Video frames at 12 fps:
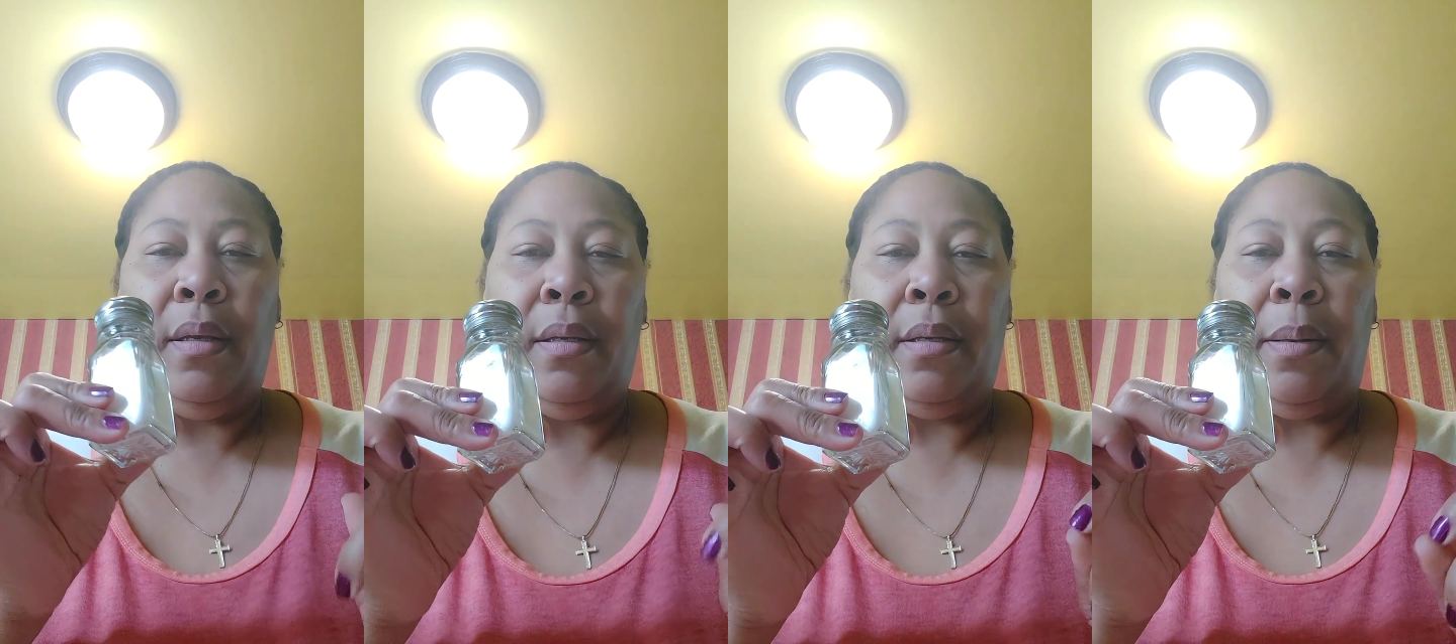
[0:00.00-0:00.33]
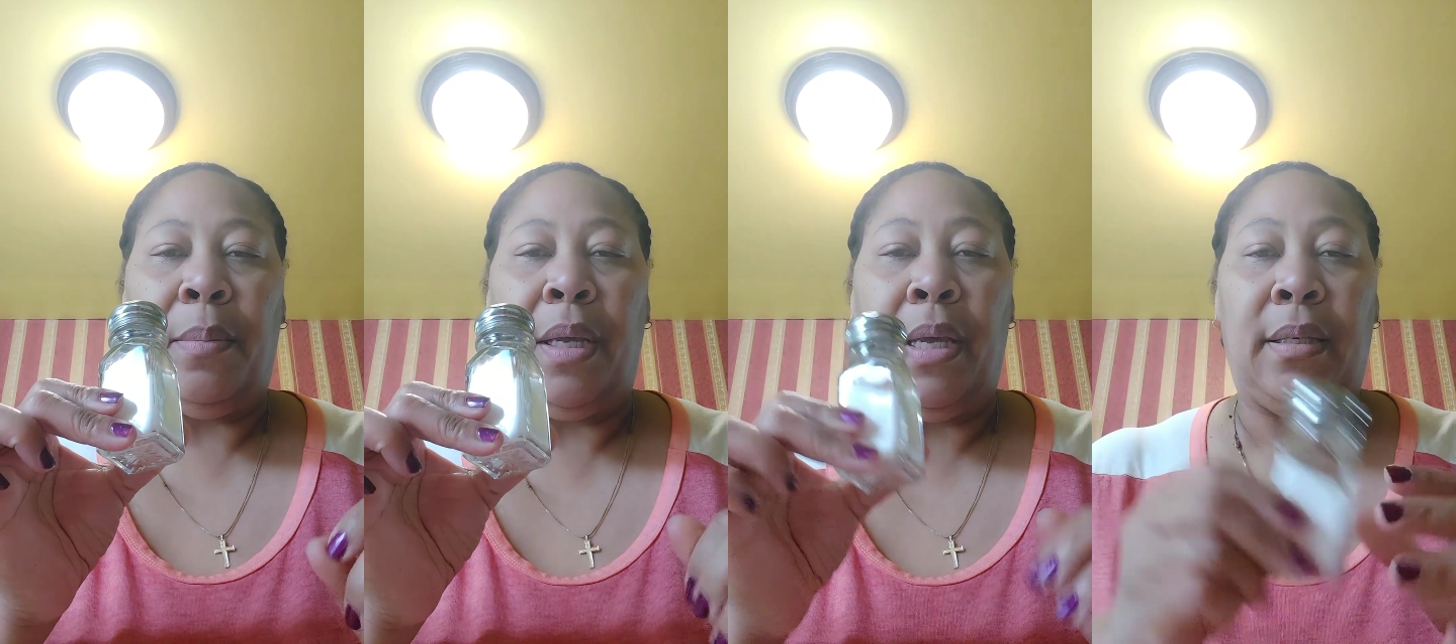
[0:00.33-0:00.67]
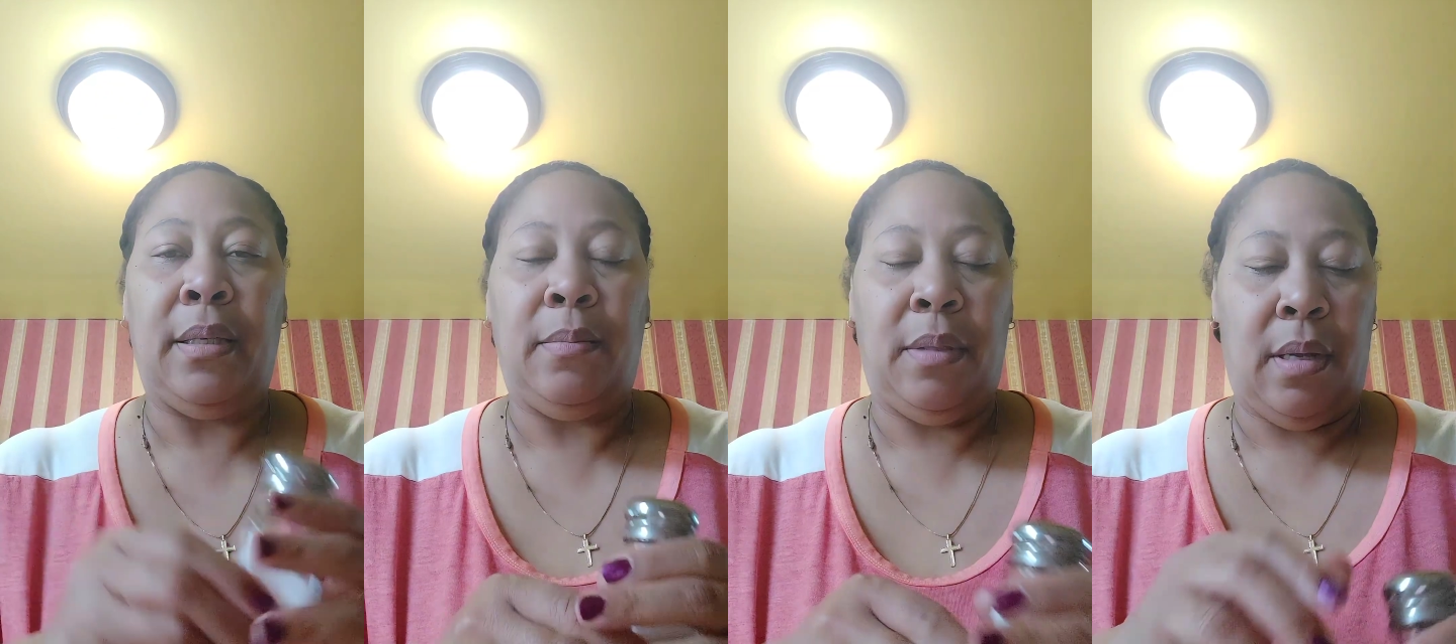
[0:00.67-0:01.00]
I'm gonna get
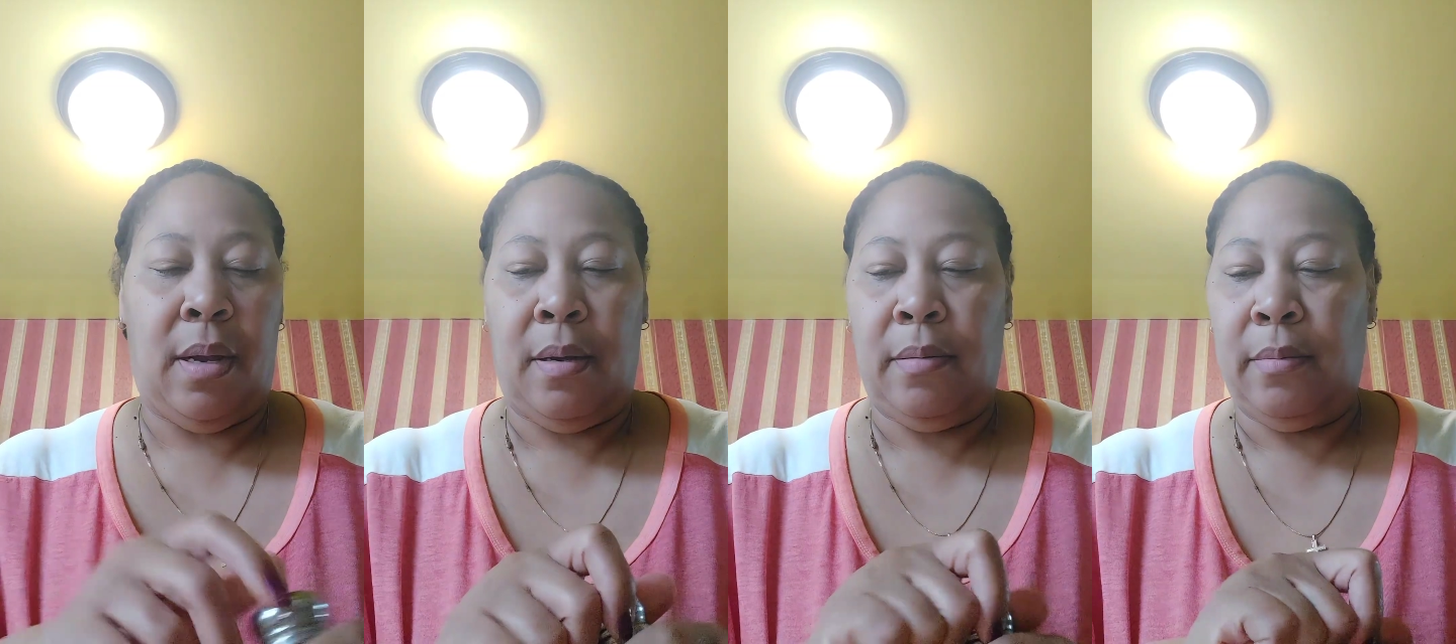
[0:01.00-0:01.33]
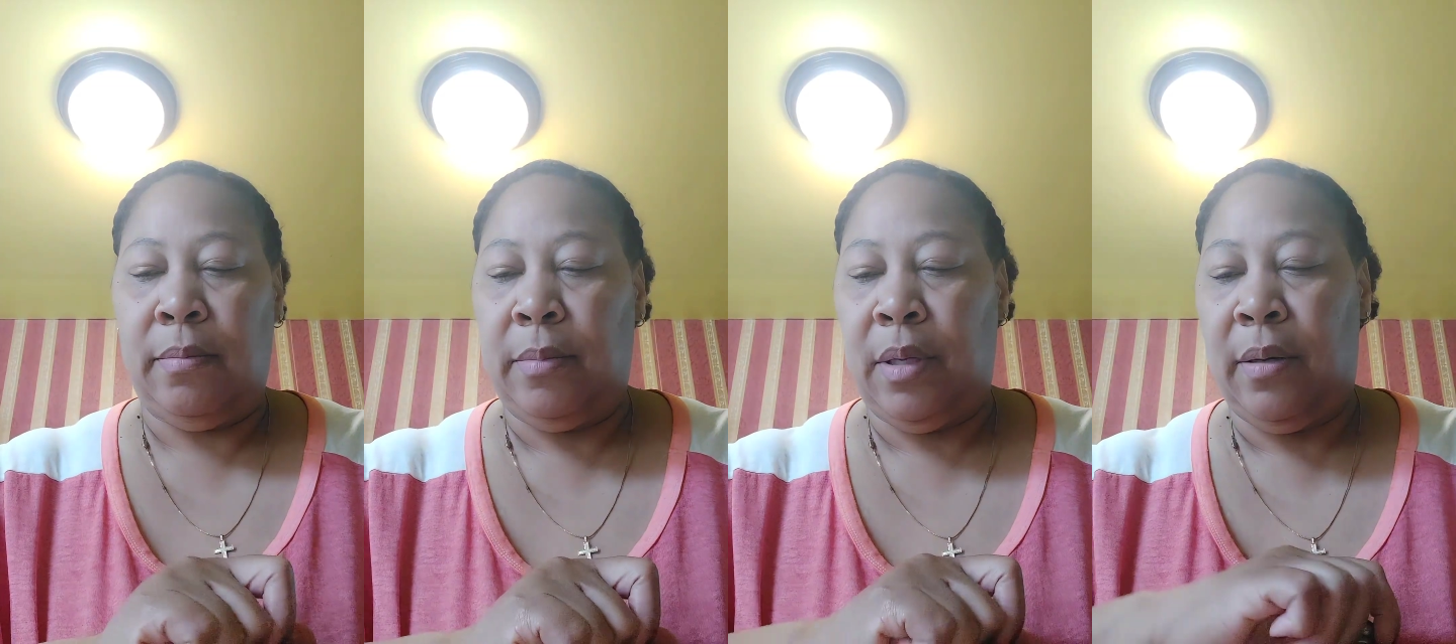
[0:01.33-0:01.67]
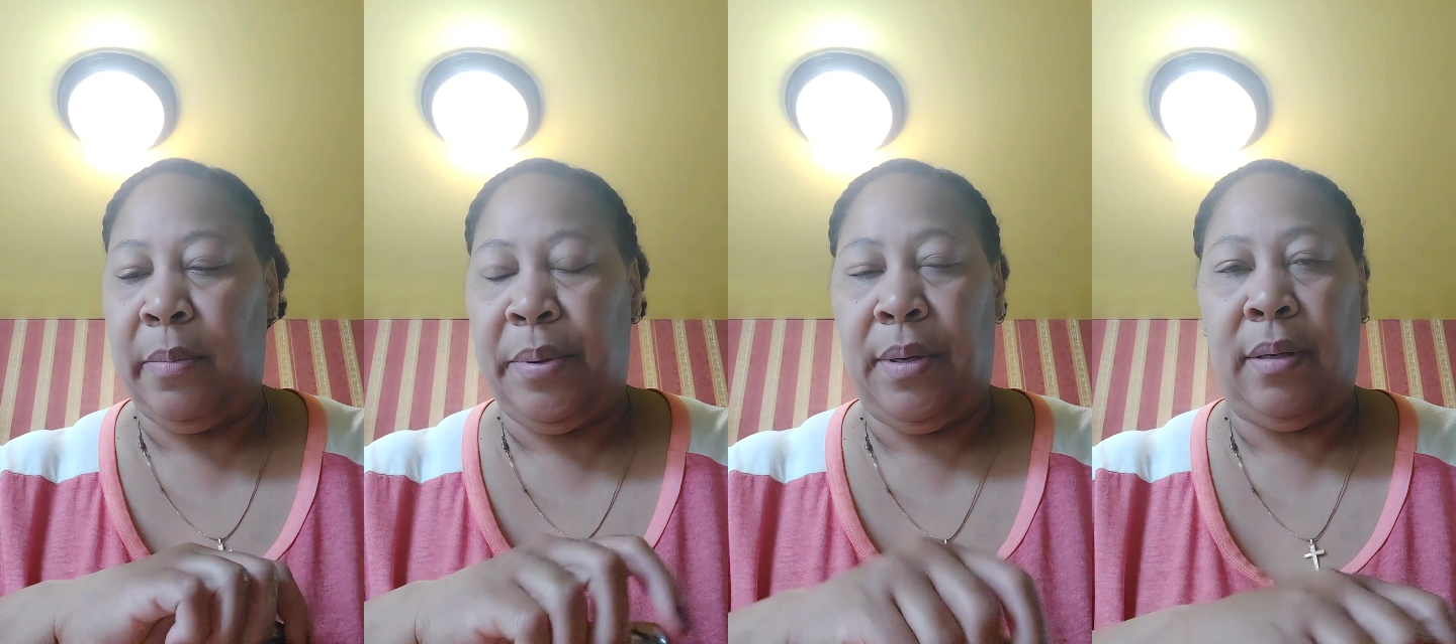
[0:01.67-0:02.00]
some salt.
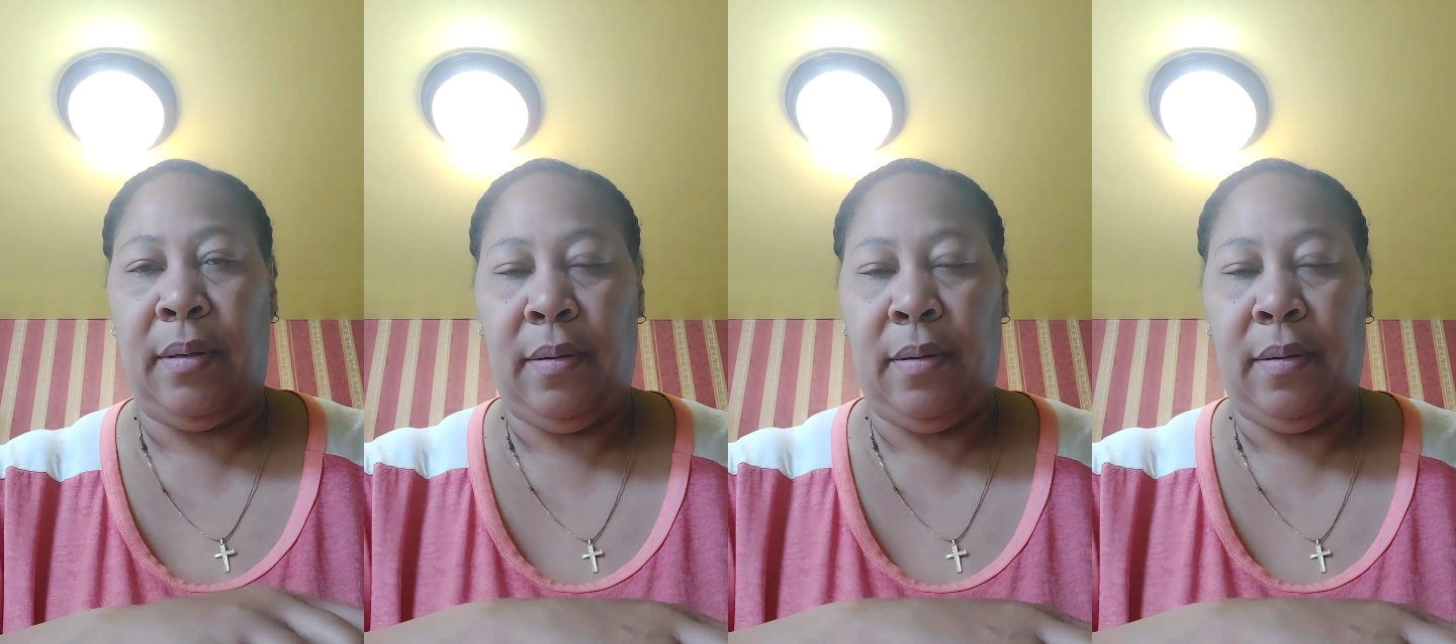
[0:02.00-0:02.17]
I'm gonna put